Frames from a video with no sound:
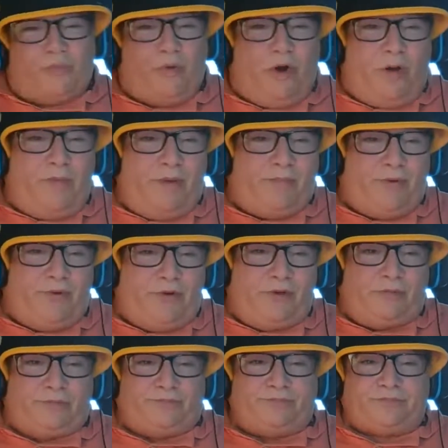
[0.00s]
Brom at
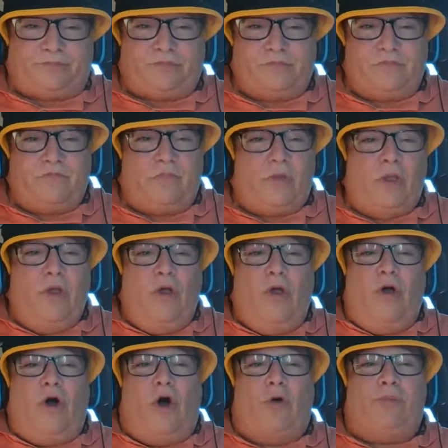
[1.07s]
Purdue
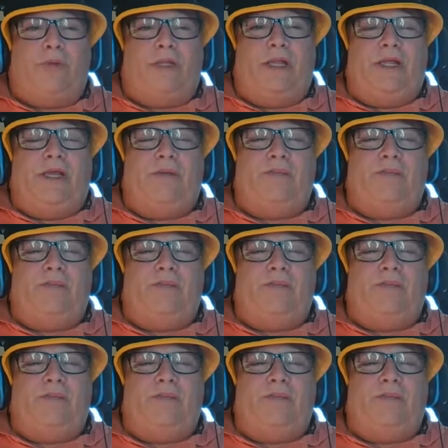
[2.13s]
openly